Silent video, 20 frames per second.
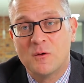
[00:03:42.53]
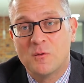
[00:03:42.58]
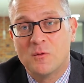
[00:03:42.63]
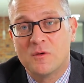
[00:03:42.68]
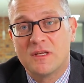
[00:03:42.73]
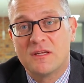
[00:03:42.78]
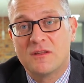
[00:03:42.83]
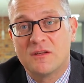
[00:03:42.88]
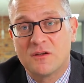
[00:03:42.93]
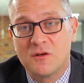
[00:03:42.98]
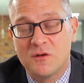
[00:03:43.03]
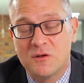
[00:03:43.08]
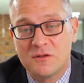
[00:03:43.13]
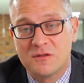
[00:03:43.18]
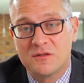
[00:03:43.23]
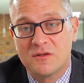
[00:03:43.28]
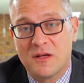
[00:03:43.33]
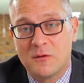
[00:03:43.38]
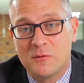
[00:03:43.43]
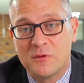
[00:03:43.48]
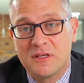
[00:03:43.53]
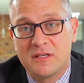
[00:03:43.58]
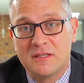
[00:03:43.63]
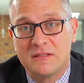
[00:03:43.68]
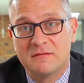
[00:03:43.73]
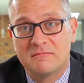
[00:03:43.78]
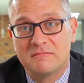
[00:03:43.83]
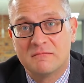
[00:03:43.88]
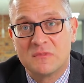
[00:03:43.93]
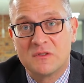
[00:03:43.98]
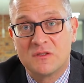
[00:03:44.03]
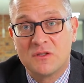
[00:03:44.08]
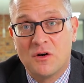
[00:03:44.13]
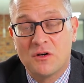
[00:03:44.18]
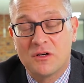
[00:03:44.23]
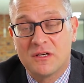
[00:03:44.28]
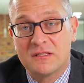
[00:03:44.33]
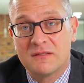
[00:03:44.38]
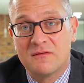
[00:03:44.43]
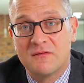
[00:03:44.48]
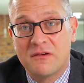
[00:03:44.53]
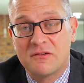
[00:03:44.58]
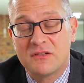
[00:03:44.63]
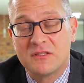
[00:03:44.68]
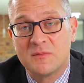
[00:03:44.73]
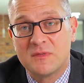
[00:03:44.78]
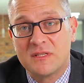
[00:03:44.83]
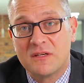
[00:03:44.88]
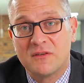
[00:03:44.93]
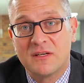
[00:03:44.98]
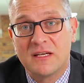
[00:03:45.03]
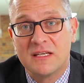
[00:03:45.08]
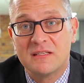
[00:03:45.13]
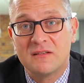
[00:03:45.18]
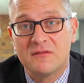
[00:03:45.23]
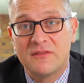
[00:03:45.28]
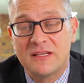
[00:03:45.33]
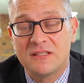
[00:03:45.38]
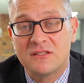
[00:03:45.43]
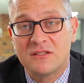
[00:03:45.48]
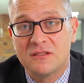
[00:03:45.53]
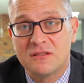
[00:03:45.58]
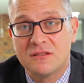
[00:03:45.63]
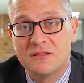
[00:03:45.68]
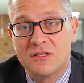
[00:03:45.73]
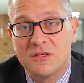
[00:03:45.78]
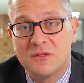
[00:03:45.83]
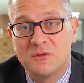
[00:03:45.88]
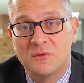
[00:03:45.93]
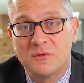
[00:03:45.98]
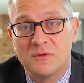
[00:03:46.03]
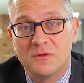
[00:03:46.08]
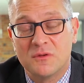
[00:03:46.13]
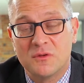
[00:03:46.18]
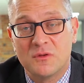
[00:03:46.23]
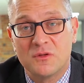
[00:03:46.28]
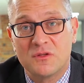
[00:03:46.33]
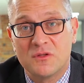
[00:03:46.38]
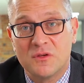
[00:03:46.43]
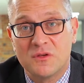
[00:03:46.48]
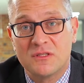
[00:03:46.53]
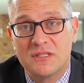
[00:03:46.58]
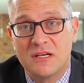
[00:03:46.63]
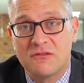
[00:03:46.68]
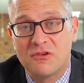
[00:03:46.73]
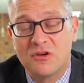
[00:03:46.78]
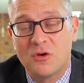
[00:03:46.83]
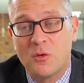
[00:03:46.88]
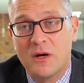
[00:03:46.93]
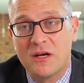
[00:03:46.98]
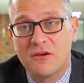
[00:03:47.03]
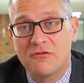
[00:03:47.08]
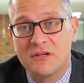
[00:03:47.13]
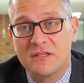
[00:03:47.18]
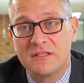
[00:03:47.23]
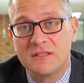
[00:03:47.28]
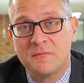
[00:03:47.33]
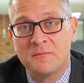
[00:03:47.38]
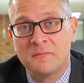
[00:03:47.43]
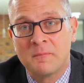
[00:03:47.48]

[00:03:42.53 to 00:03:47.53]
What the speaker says: within the course, so that we can target very specific intervention to those students that require it.